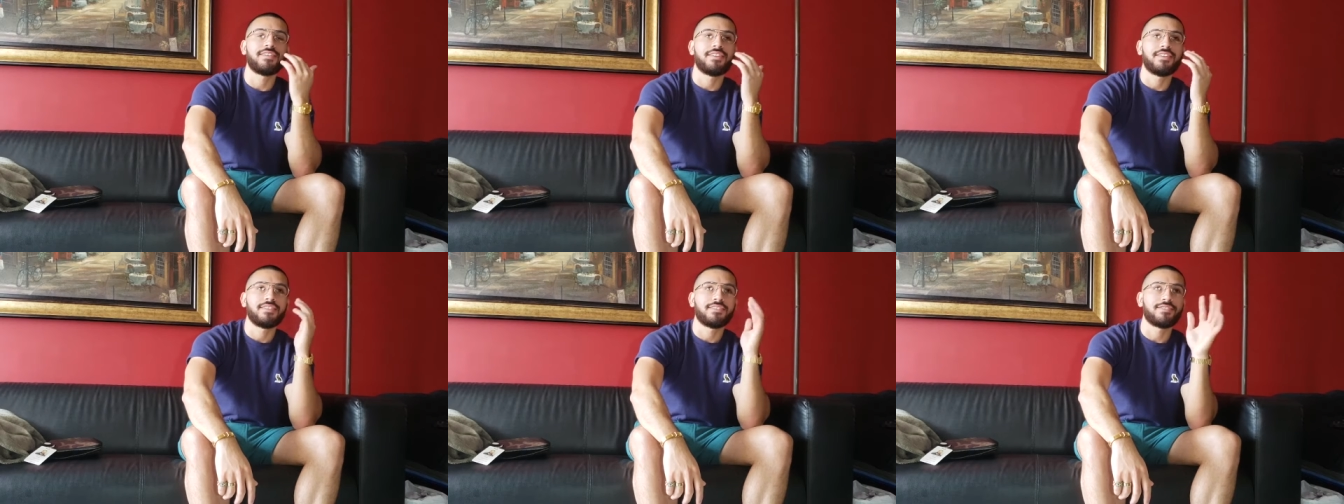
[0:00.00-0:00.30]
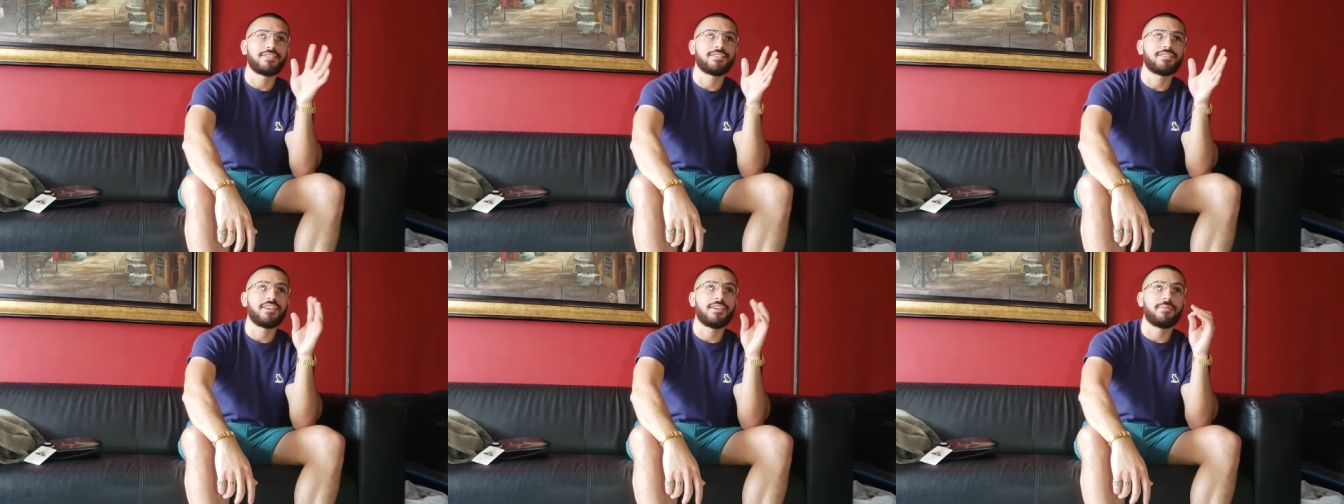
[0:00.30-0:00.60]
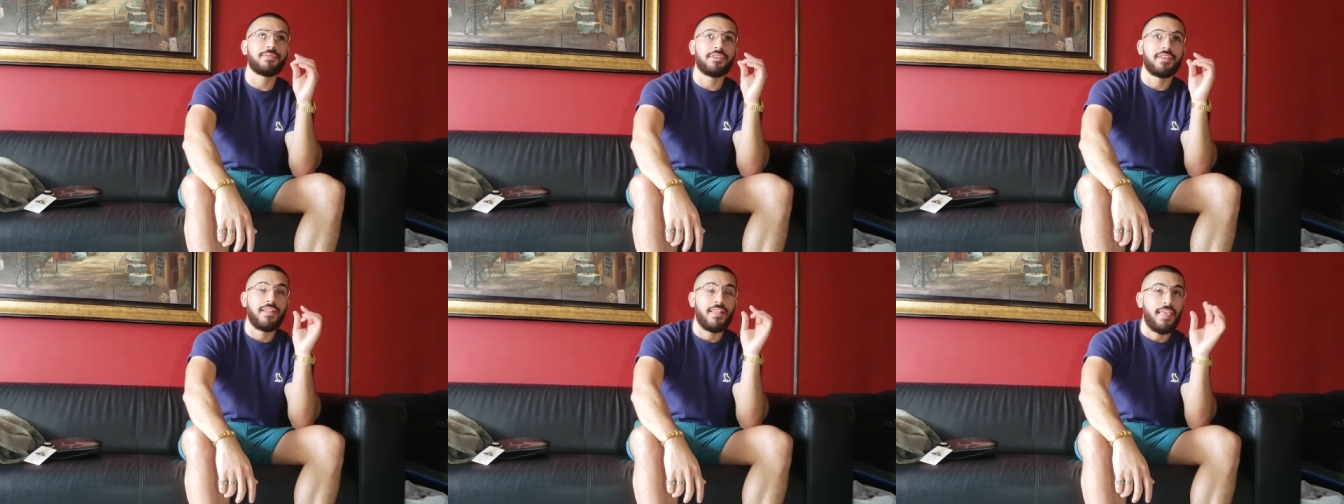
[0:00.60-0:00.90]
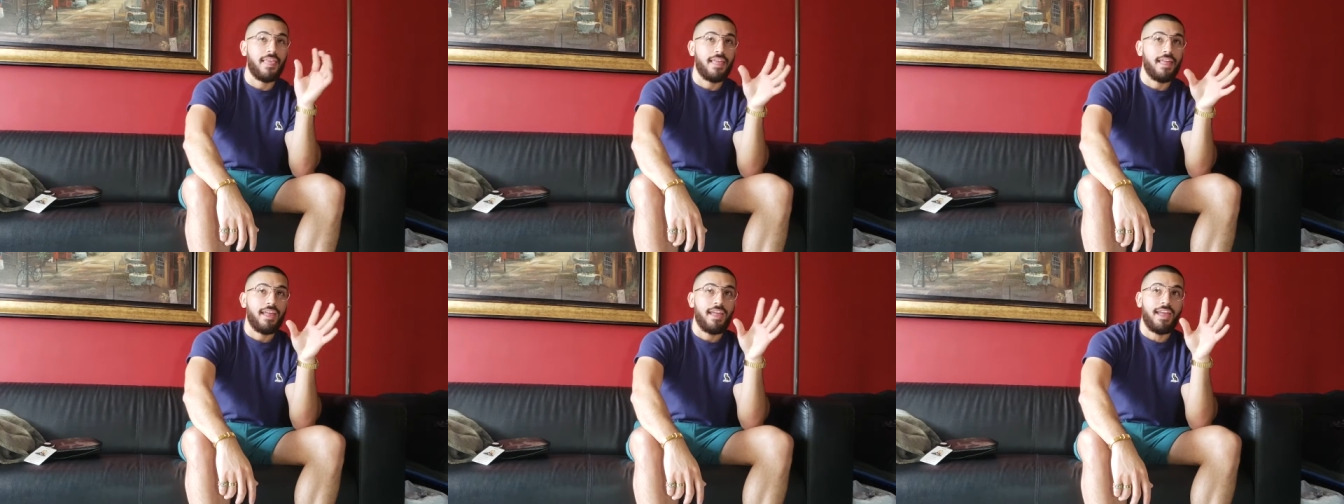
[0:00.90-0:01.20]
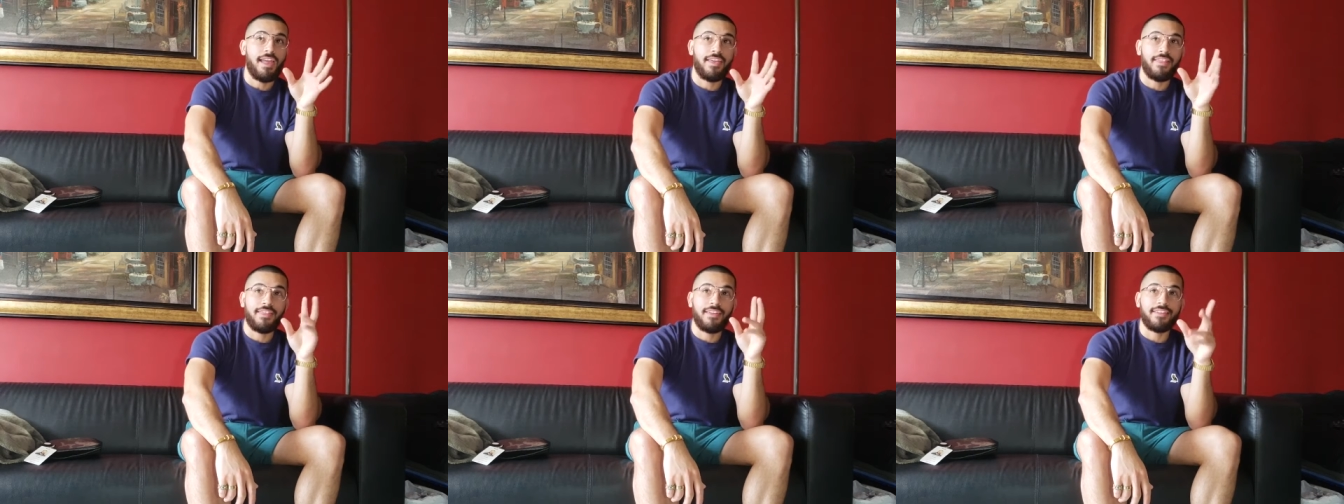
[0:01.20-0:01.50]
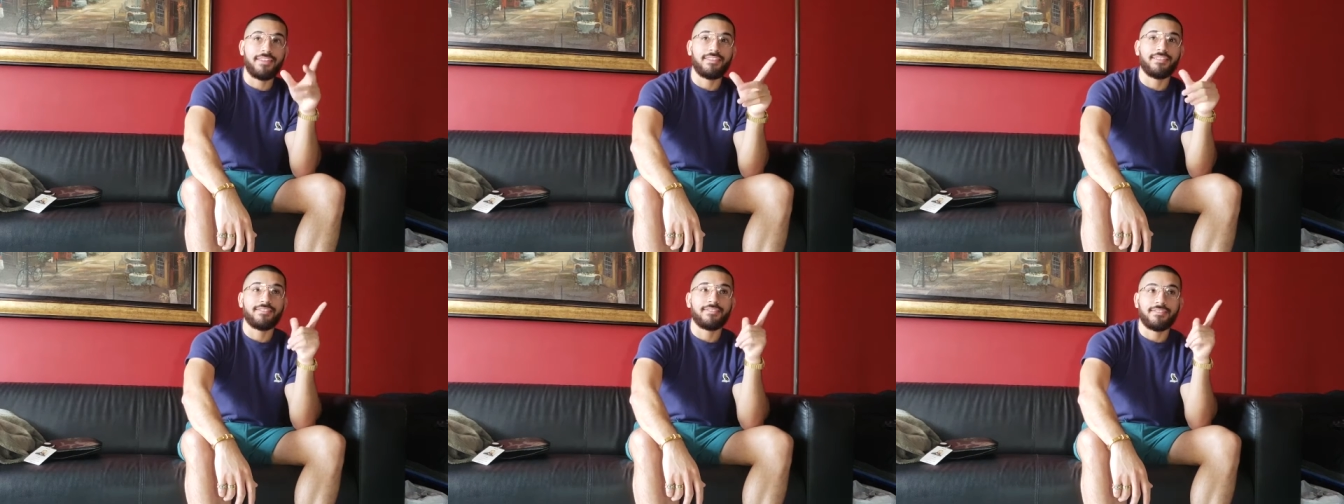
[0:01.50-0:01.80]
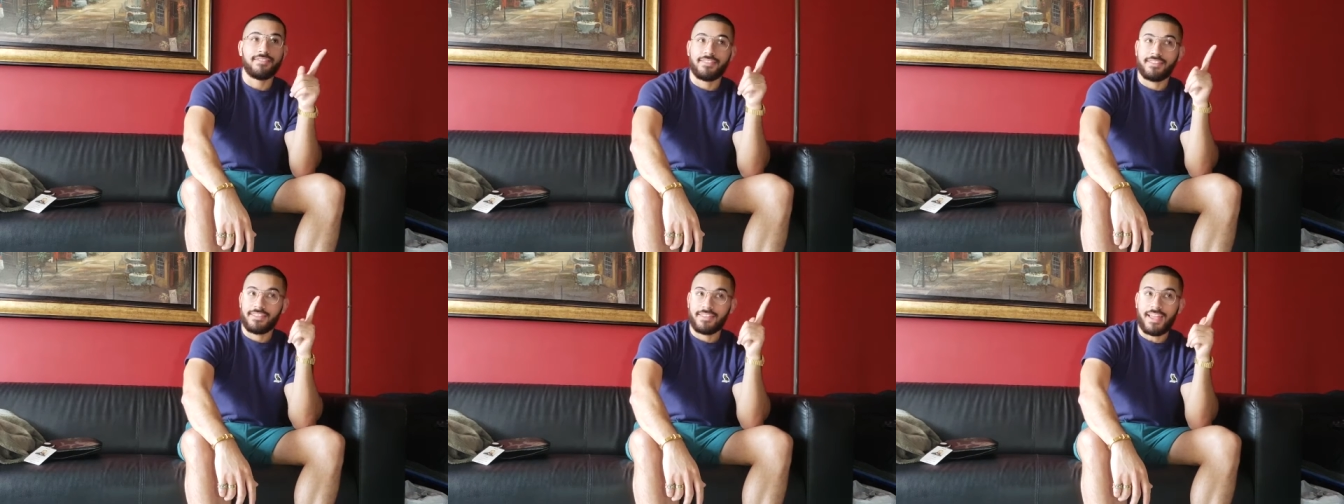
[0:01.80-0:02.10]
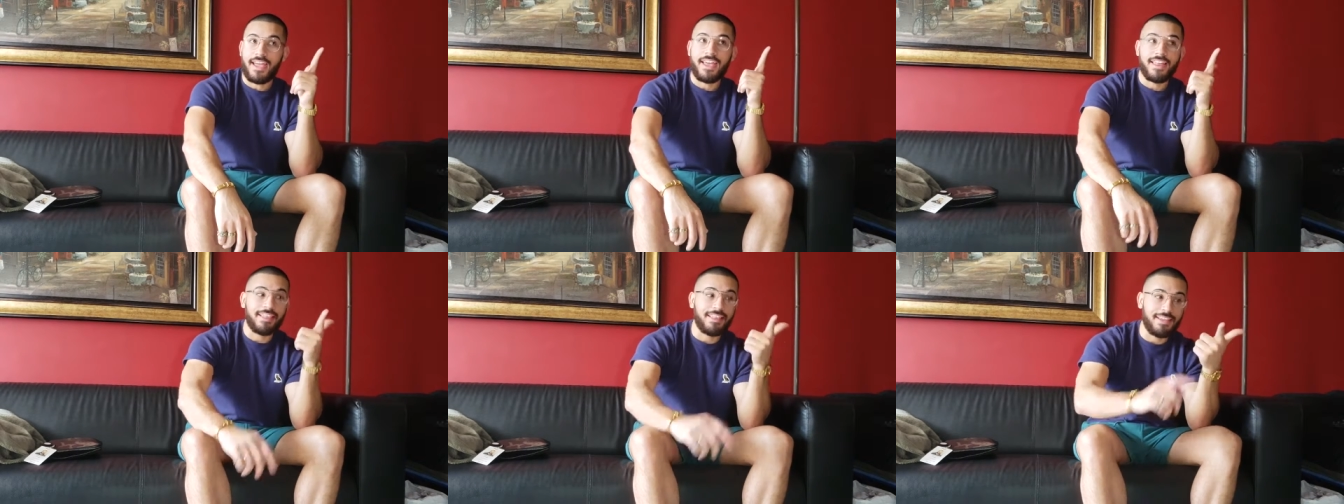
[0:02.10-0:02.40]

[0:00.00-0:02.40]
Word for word: So stubborn. And then that